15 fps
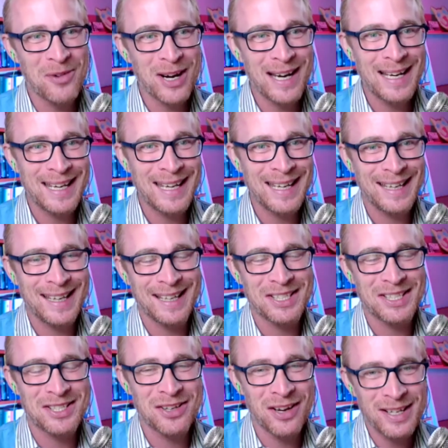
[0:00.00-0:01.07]
really
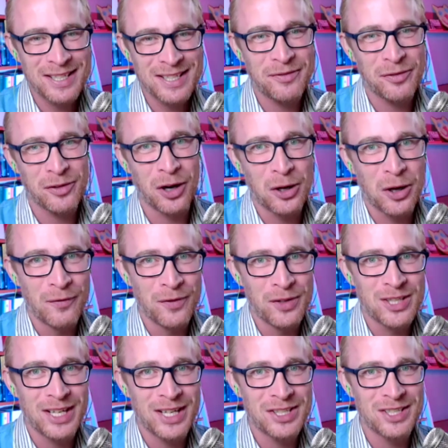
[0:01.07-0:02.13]
excited for our
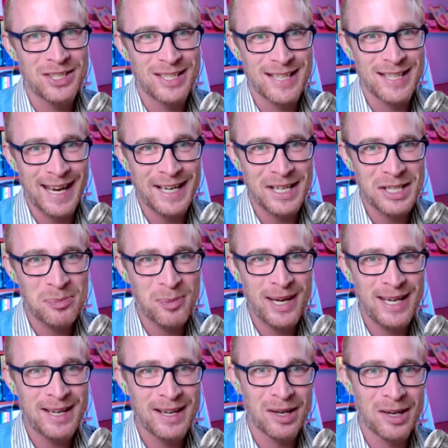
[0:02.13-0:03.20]
conversation today, and it's
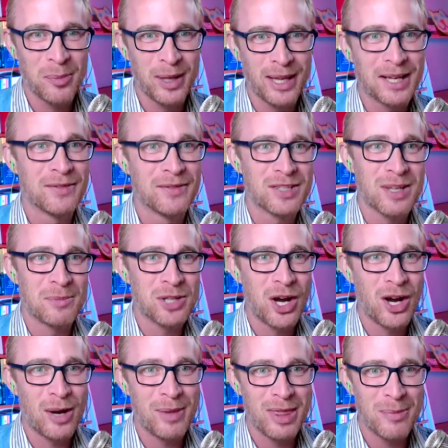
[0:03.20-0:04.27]
been a little bit kind of some
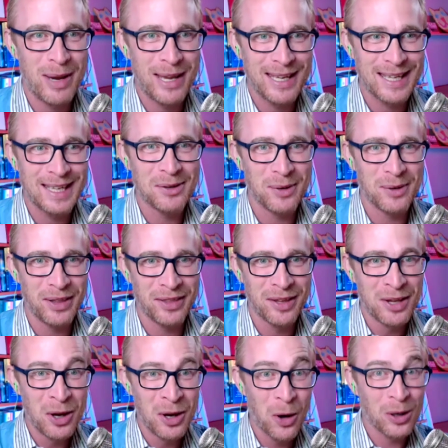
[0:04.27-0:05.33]
time in the making with
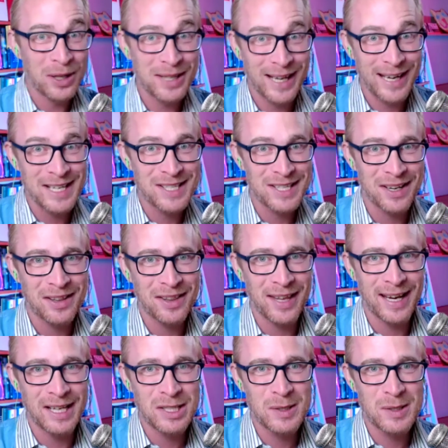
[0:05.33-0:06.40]
holidays and
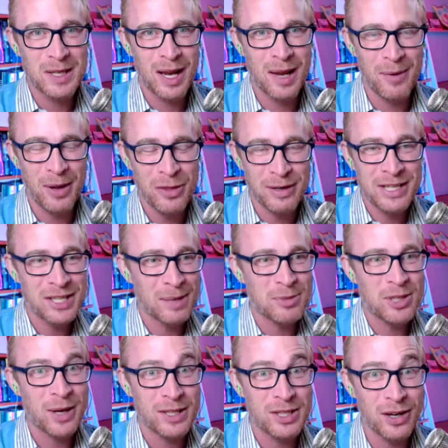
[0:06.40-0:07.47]
things. And the reason I'm
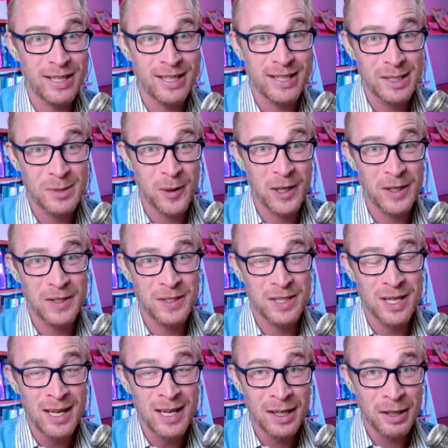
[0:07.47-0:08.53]
so excited is because
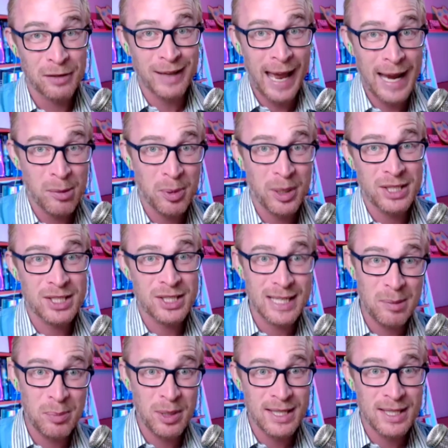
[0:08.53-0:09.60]
kind of cannabis,
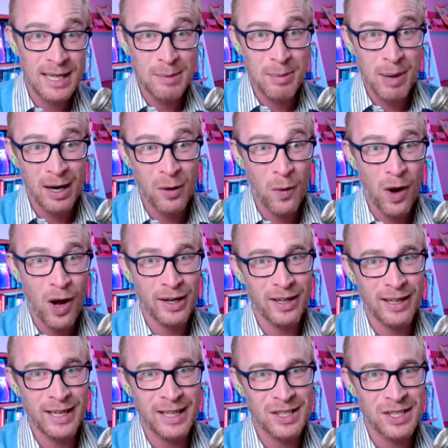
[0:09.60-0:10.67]
CBD, marijuana,
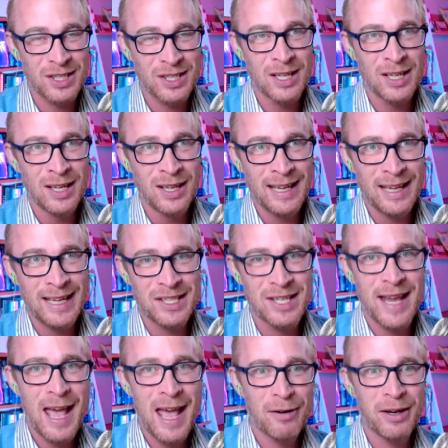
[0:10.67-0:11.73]
it's an
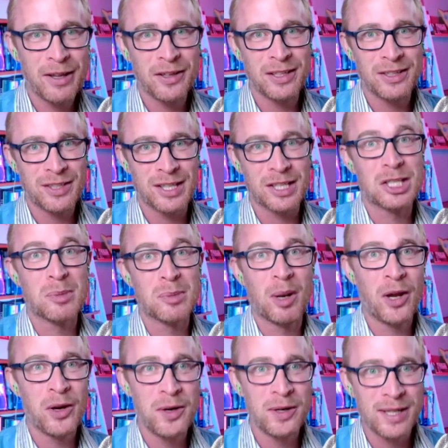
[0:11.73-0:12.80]
area that's
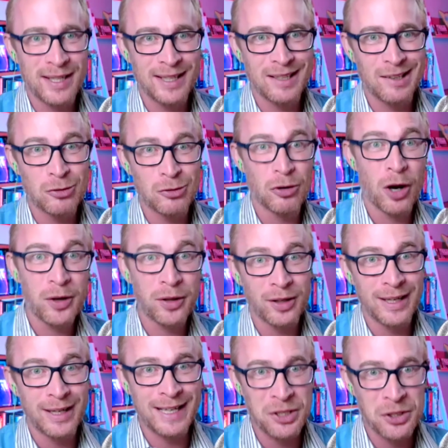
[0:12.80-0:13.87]
exploded in growth
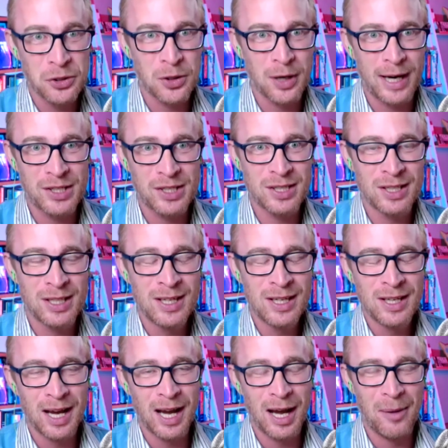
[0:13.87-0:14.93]
and interest
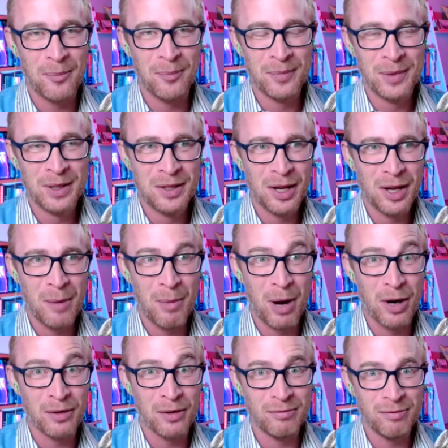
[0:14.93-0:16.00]

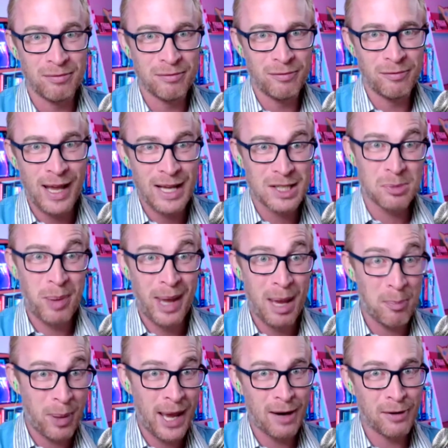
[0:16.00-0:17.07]
among vets,
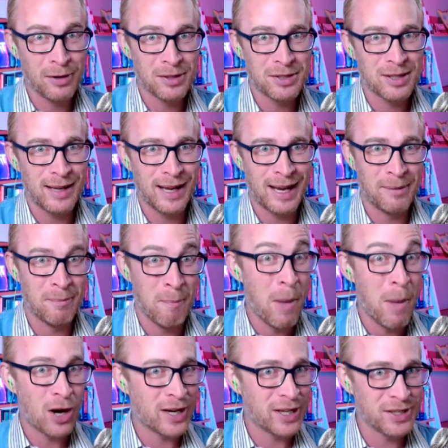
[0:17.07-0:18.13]
pet parents, and
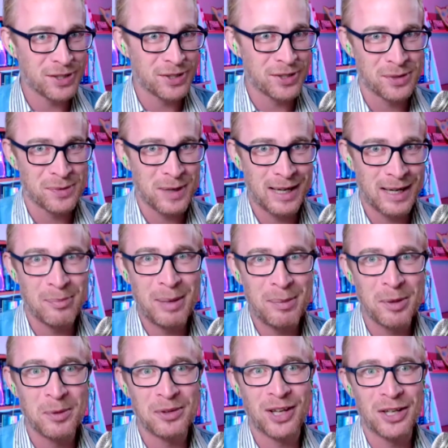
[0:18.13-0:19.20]
marketers as well. And
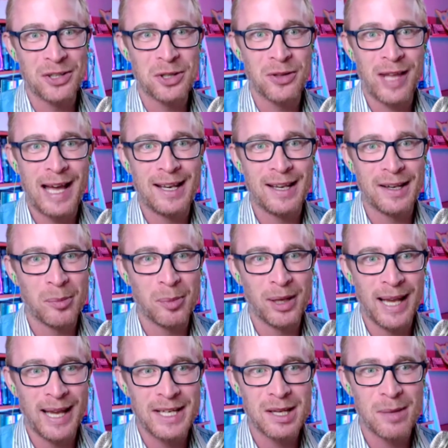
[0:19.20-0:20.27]
maybe we'll touch on that a little bit
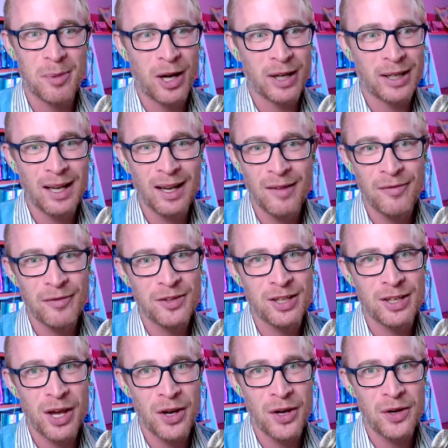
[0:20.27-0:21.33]
later. But I'd love to
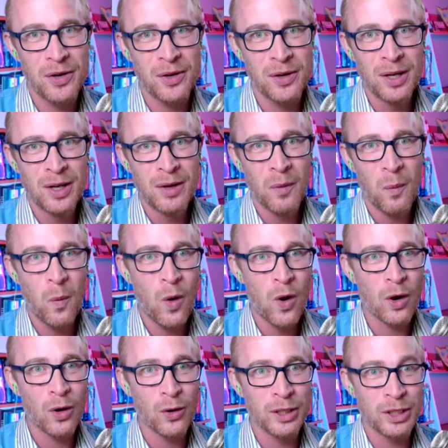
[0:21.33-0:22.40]
know
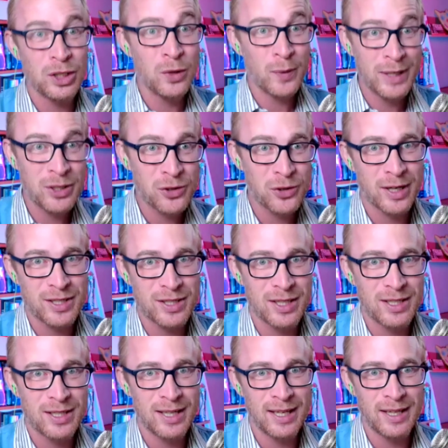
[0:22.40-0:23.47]
what got you
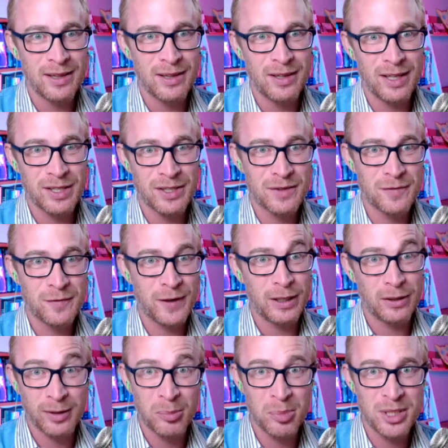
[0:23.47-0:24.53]
interested in this
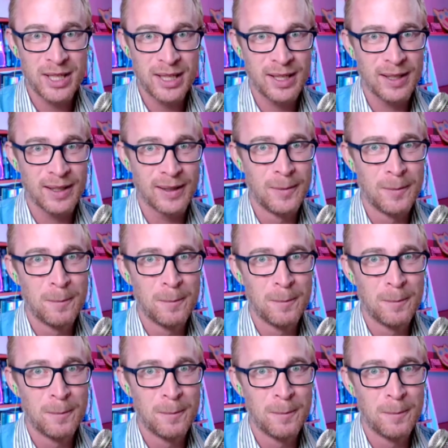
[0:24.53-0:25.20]
field in particular?